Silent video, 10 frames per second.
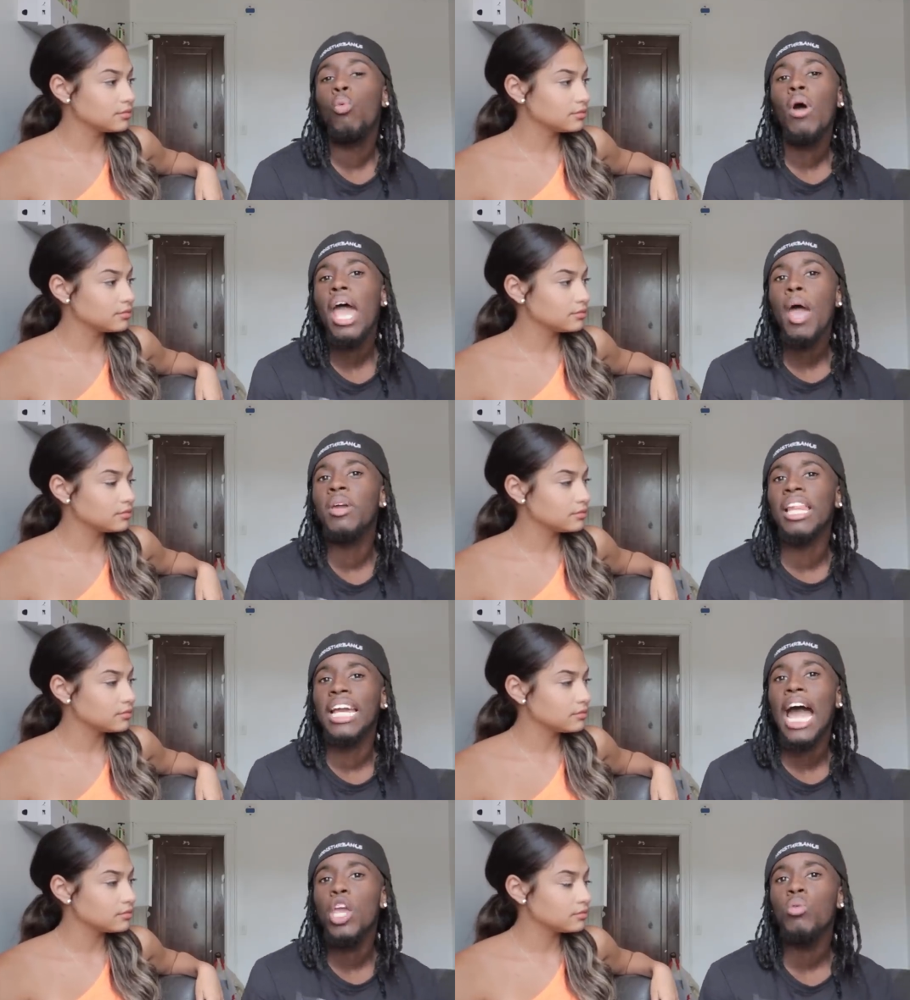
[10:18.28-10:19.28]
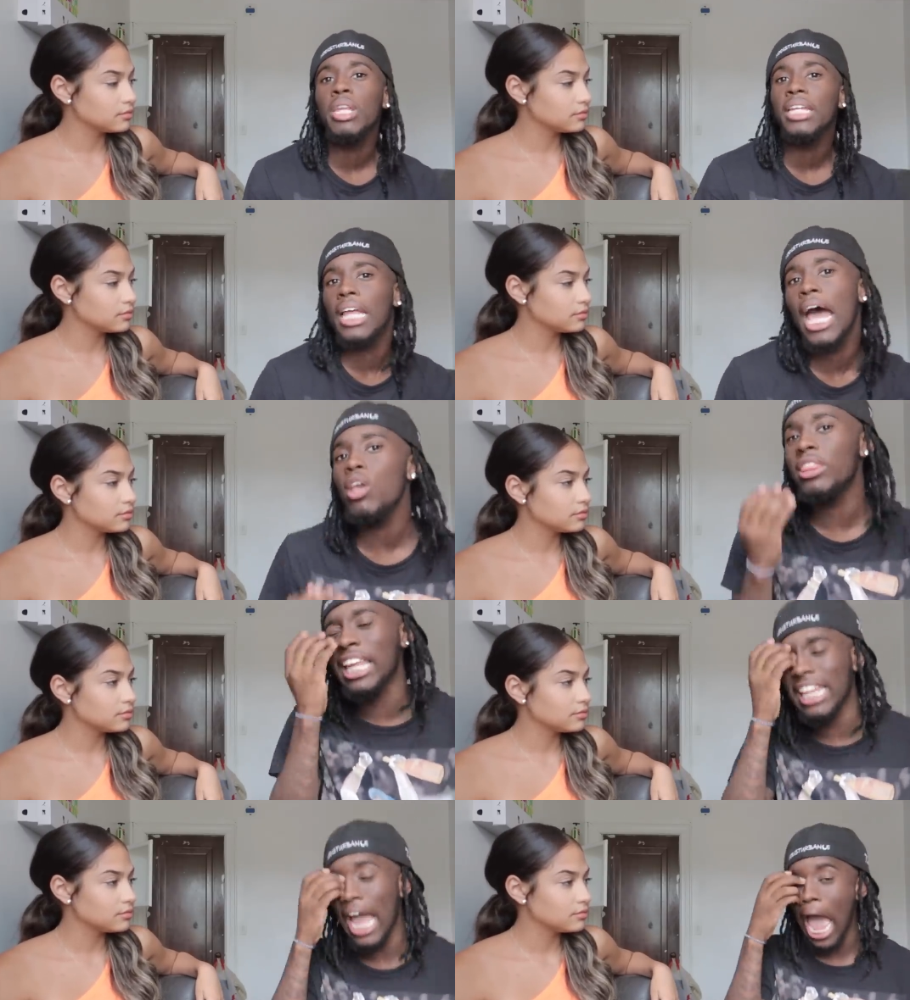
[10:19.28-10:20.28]
Speaker 1: What happened? Like, how you link? I
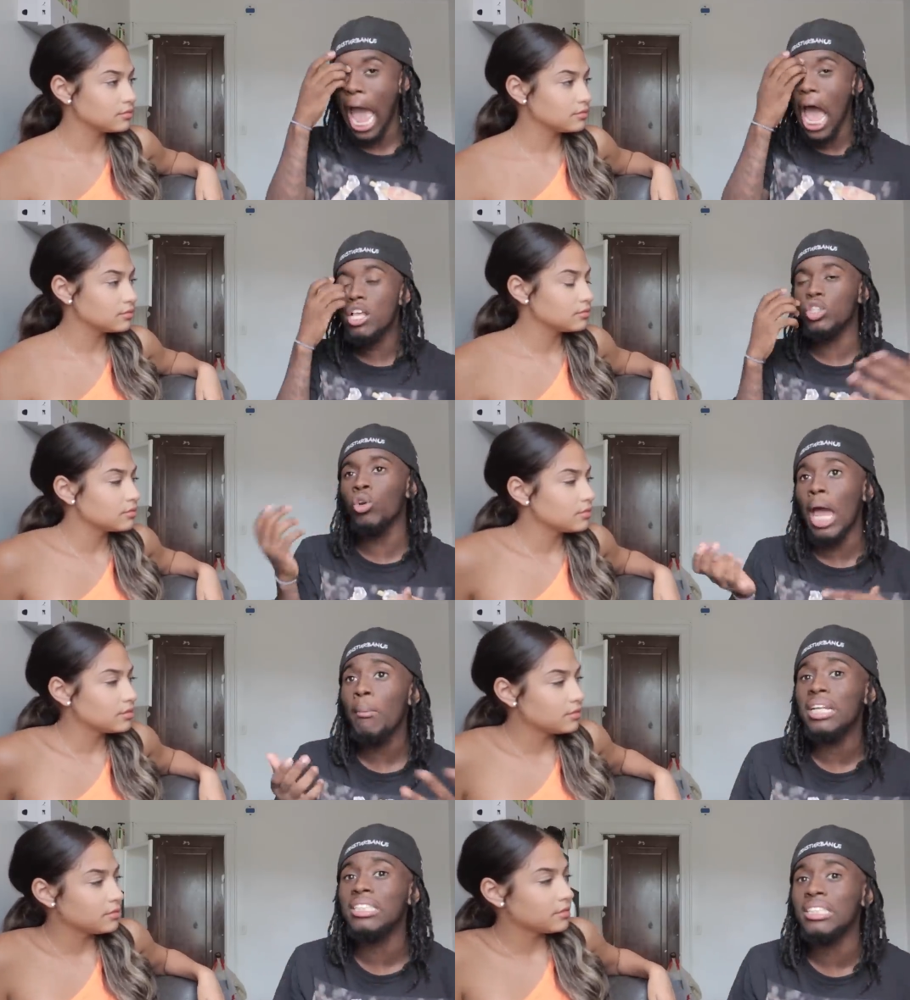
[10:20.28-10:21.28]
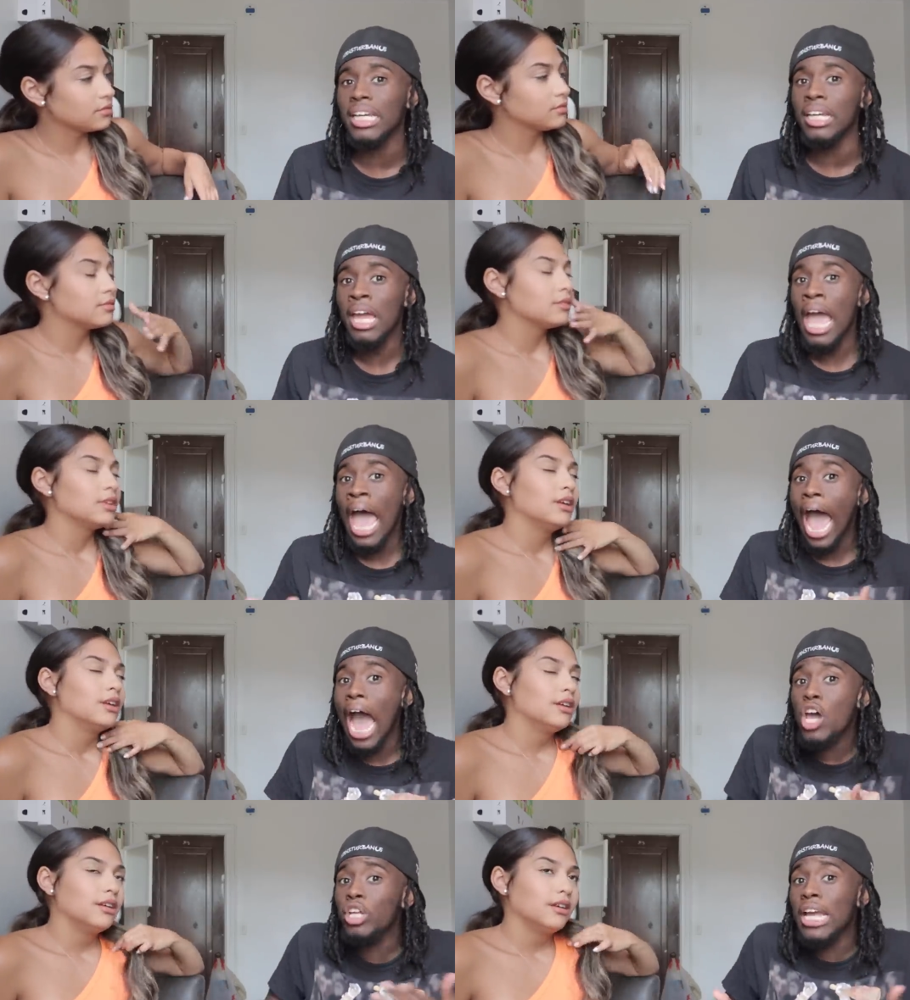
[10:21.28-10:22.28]
like, like how, so y'all made a skit.
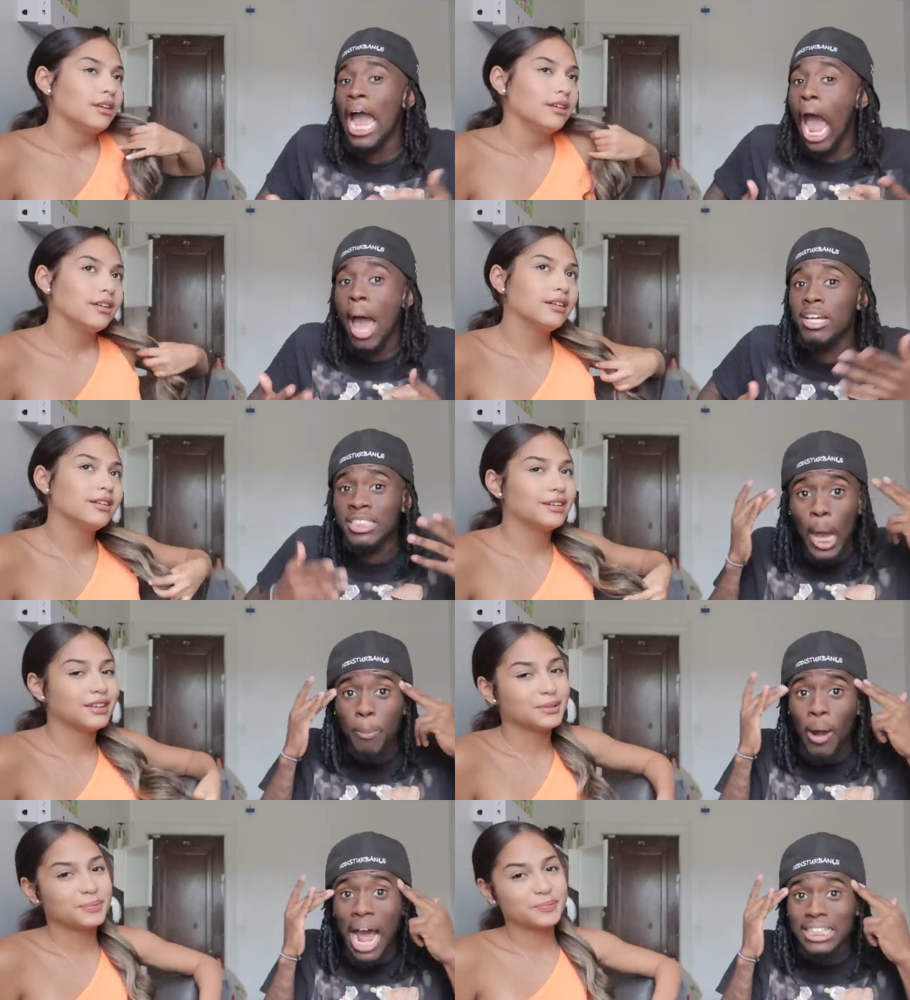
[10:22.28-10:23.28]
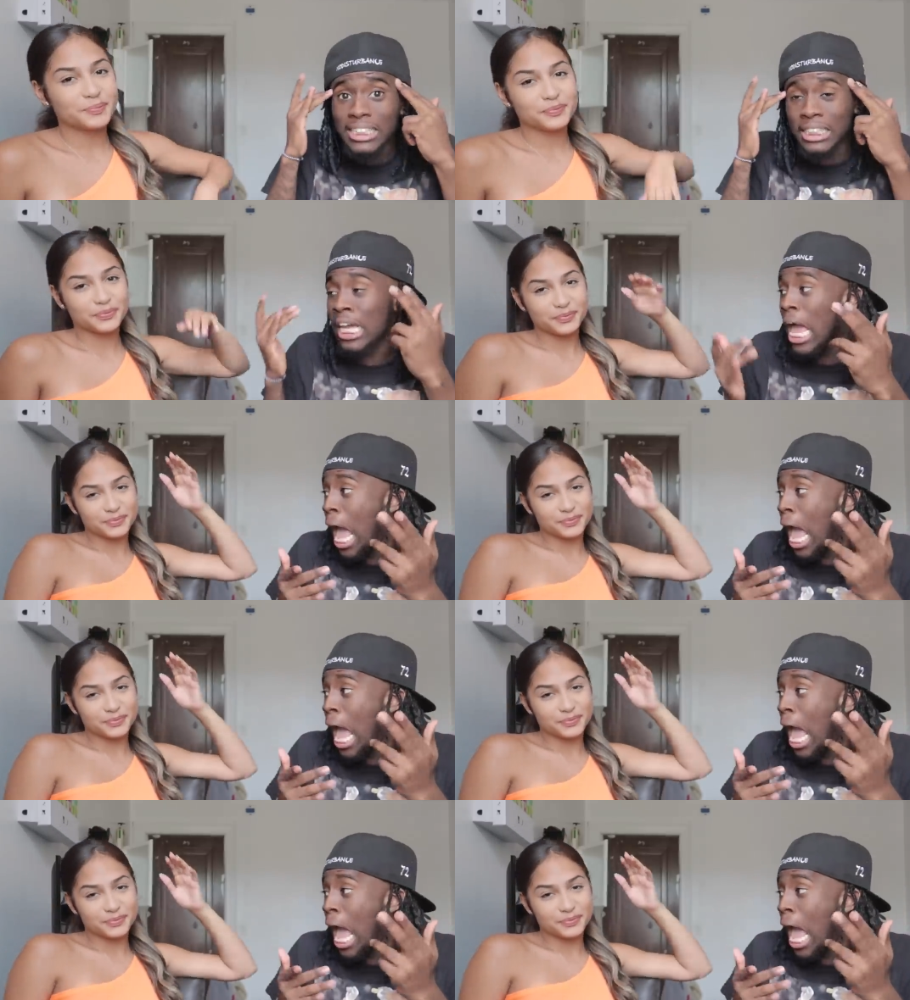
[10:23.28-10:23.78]
How did I, I? It's not processing.